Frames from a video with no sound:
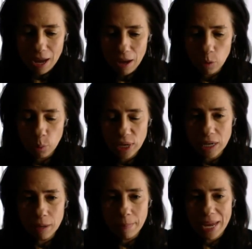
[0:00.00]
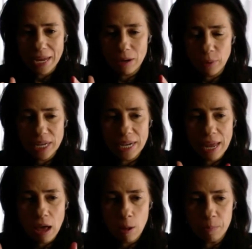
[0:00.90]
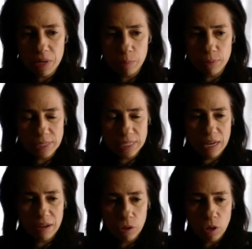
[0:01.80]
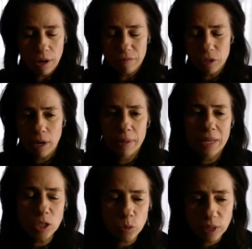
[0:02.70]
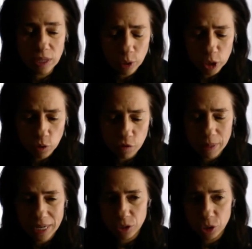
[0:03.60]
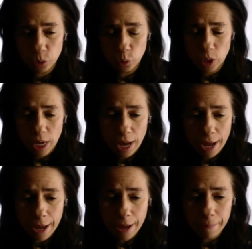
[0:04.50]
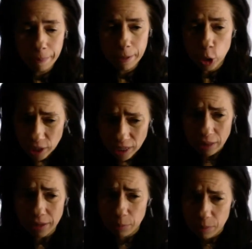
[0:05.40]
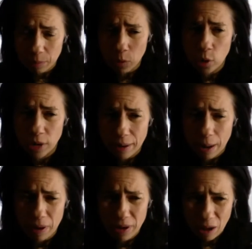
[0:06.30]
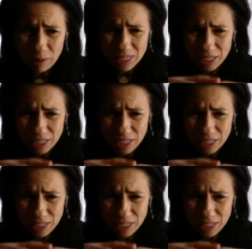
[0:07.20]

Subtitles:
we can help people save a lot of time. And that's really what drove me into looking a little bit more about how this